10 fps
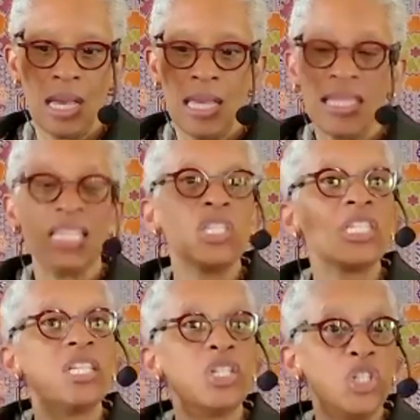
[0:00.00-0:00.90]
This is
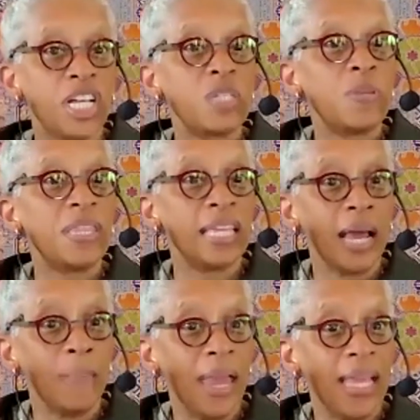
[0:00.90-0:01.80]
the adjustment that
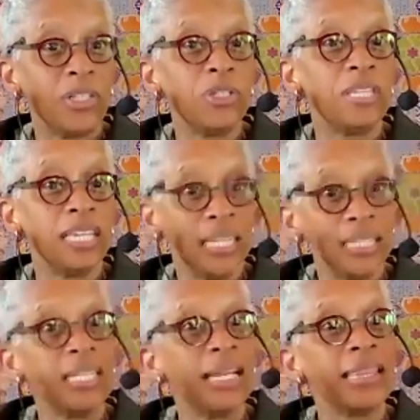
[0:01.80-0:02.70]
I made to the
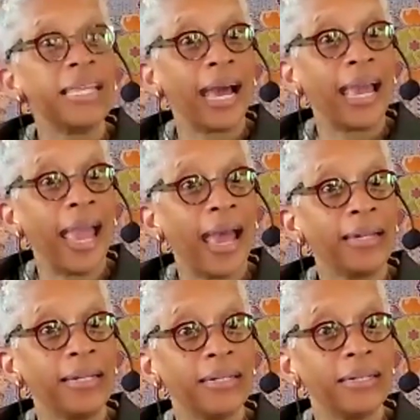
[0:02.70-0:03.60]
incident that I
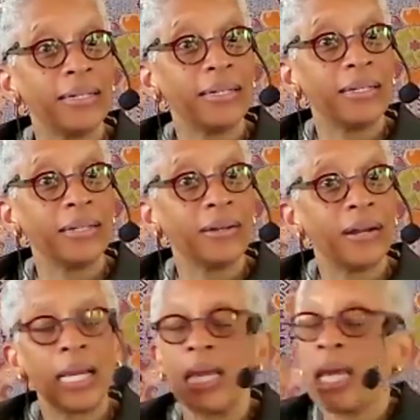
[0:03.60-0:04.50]
had. Right.